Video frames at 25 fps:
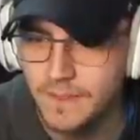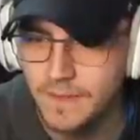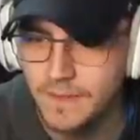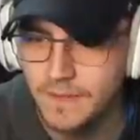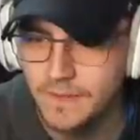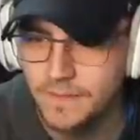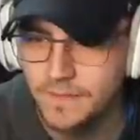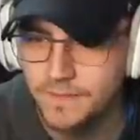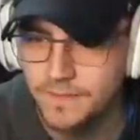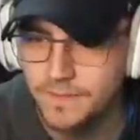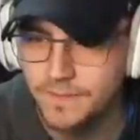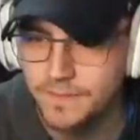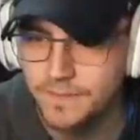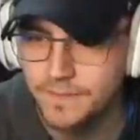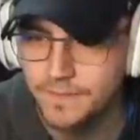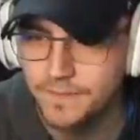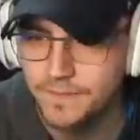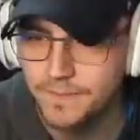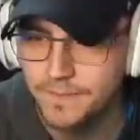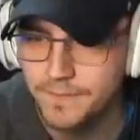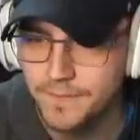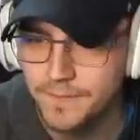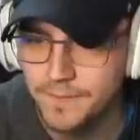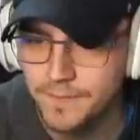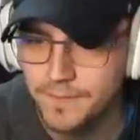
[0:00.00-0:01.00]

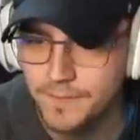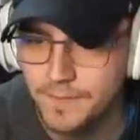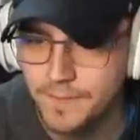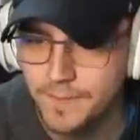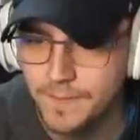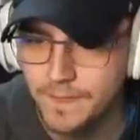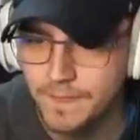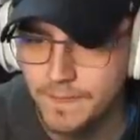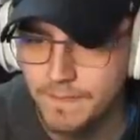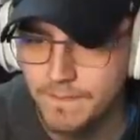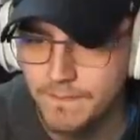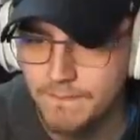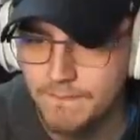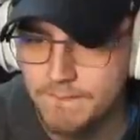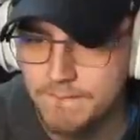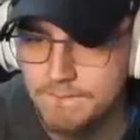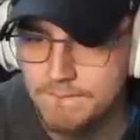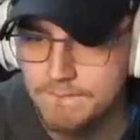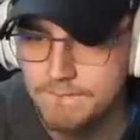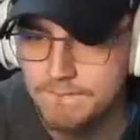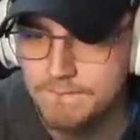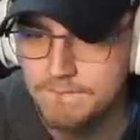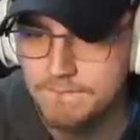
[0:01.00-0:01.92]
Nothing is said.